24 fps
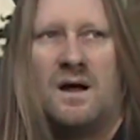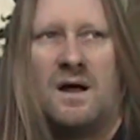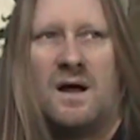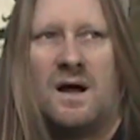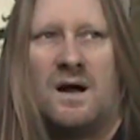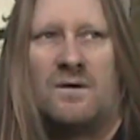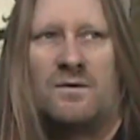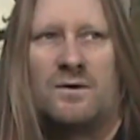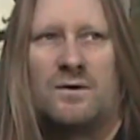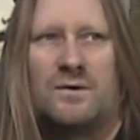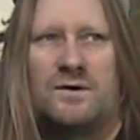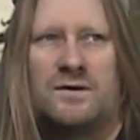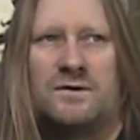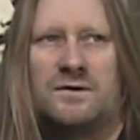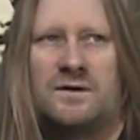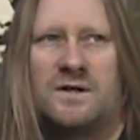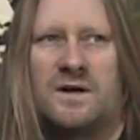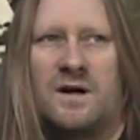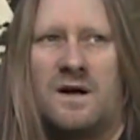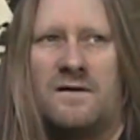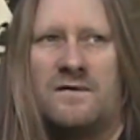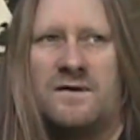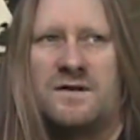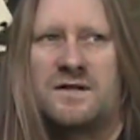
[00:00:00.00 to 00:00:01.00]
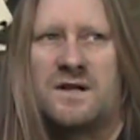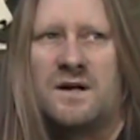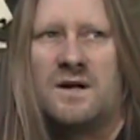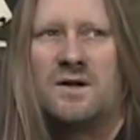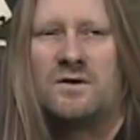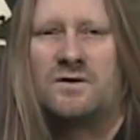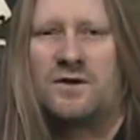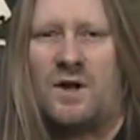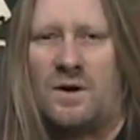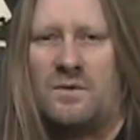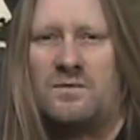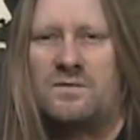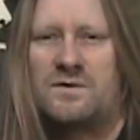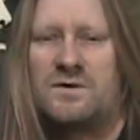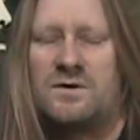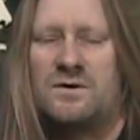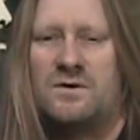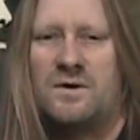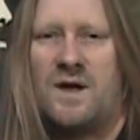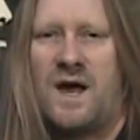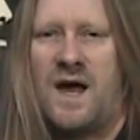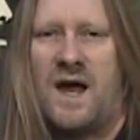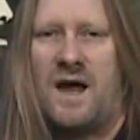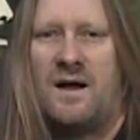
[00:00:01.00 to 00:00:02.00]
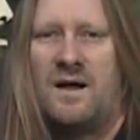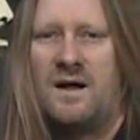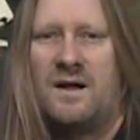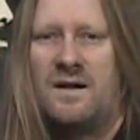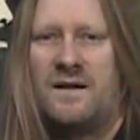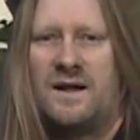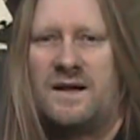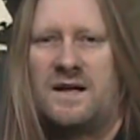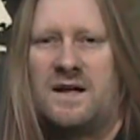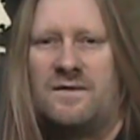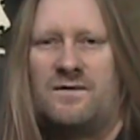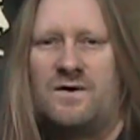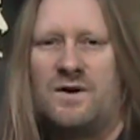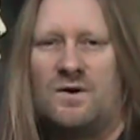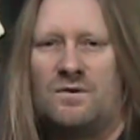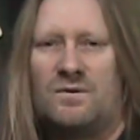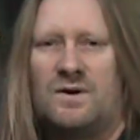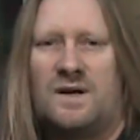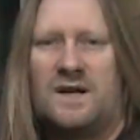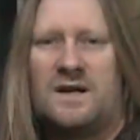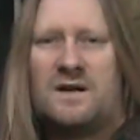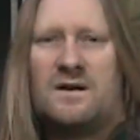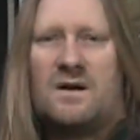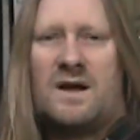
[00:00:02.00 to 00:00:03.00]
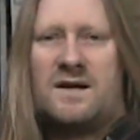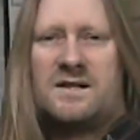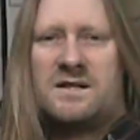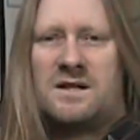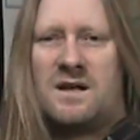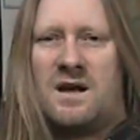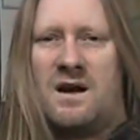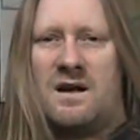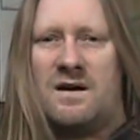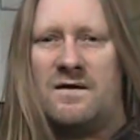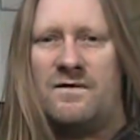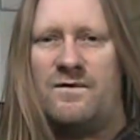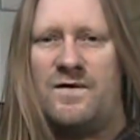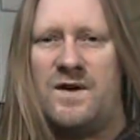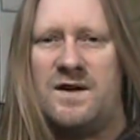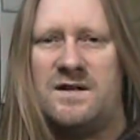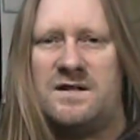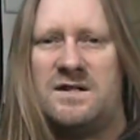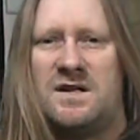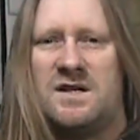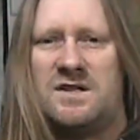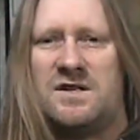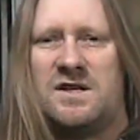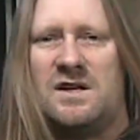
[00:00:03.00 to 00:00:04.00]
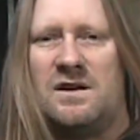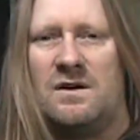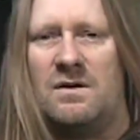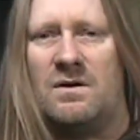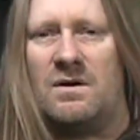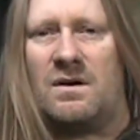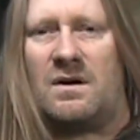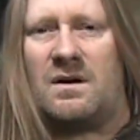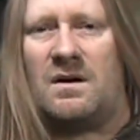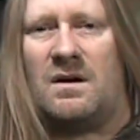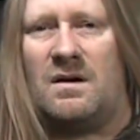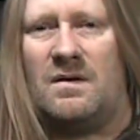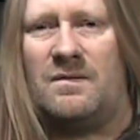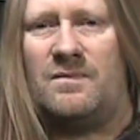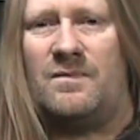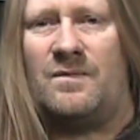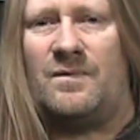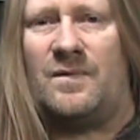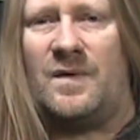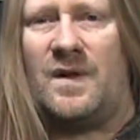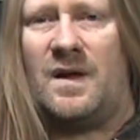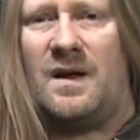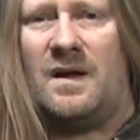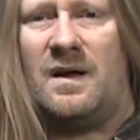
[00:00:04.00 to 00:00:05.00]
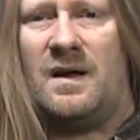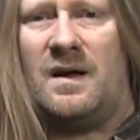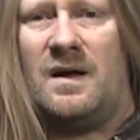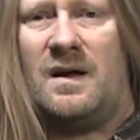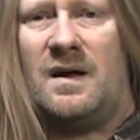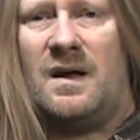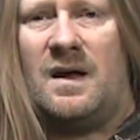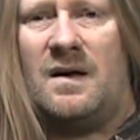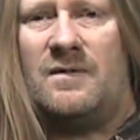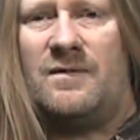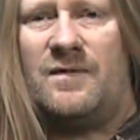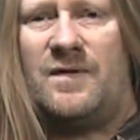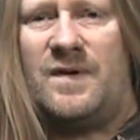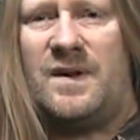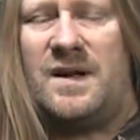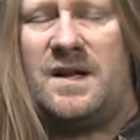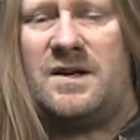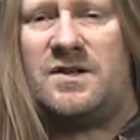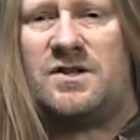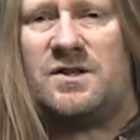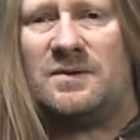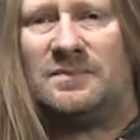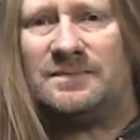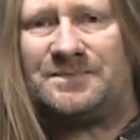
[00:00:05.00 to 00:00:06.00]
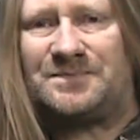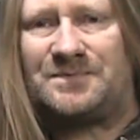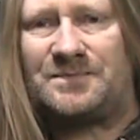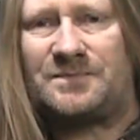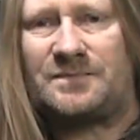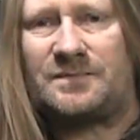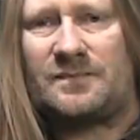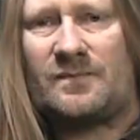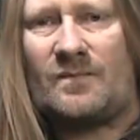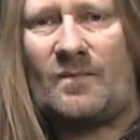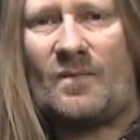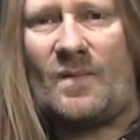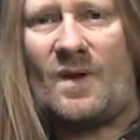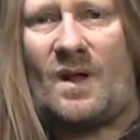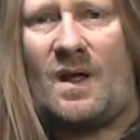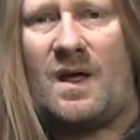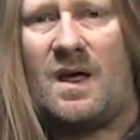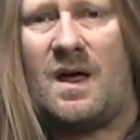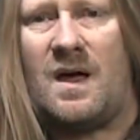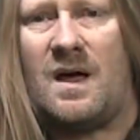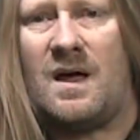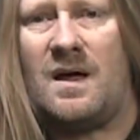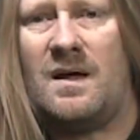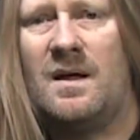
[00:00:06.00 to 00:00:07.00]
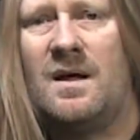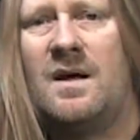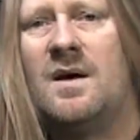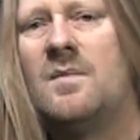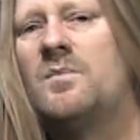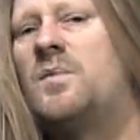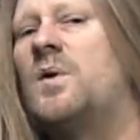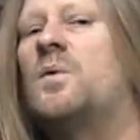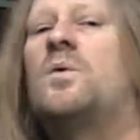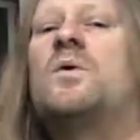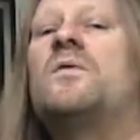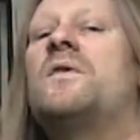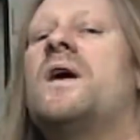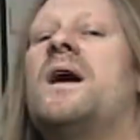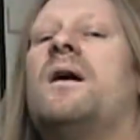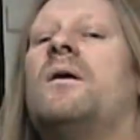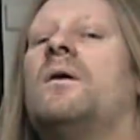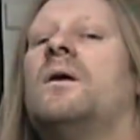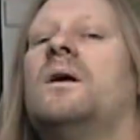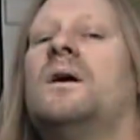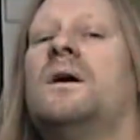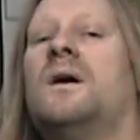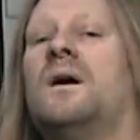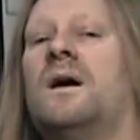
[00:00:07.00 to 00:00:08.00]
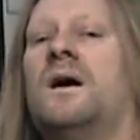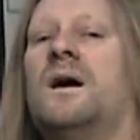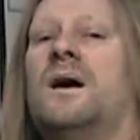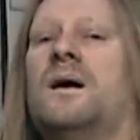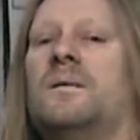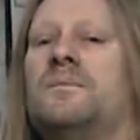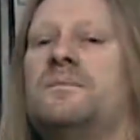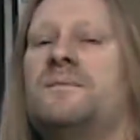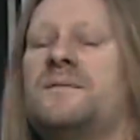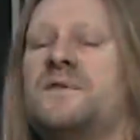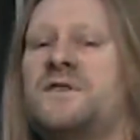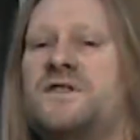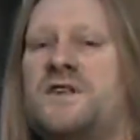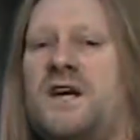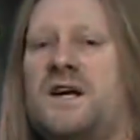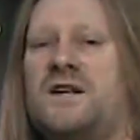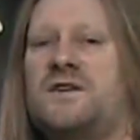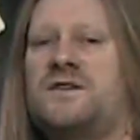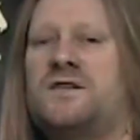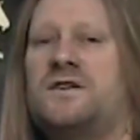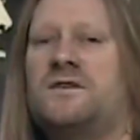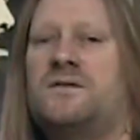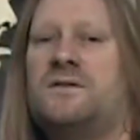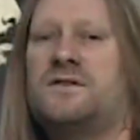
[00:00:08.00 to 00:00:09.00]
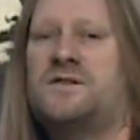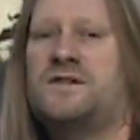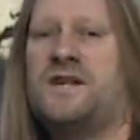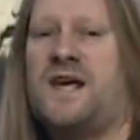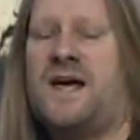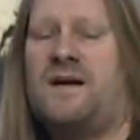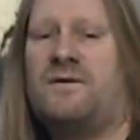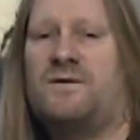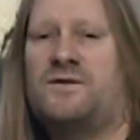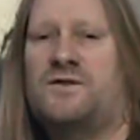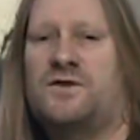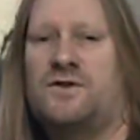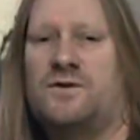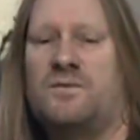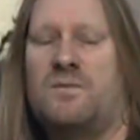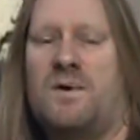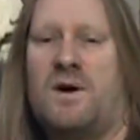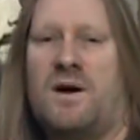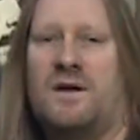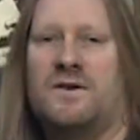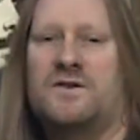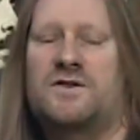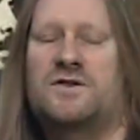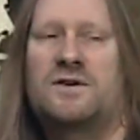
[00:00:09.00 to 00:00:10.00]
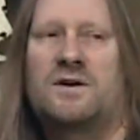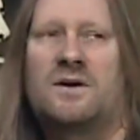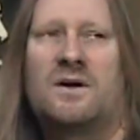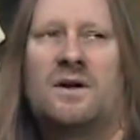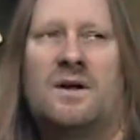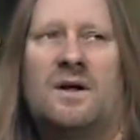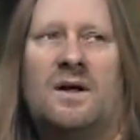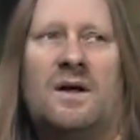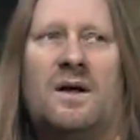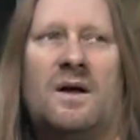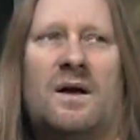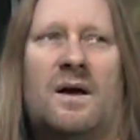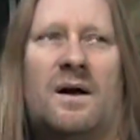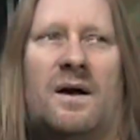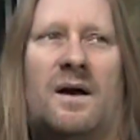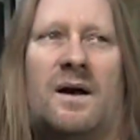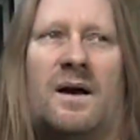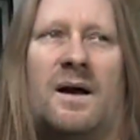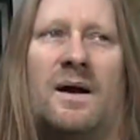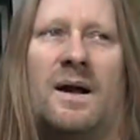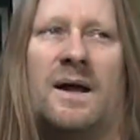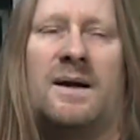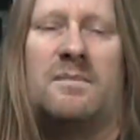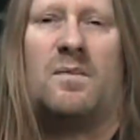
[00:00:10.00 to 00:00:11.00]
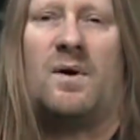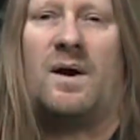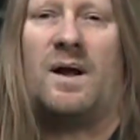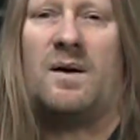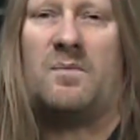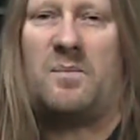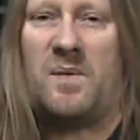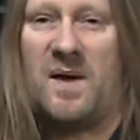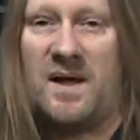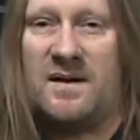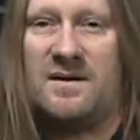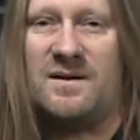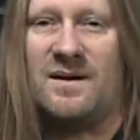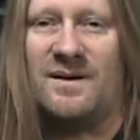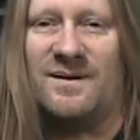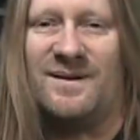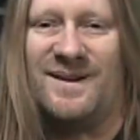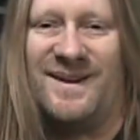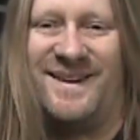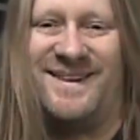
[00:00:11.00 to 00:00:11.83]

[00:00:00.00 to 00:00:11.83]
Raw nickel covers don't do that. They give you a really nice kind of vintagey look and finish, but without changing your sound too much, in my opinion.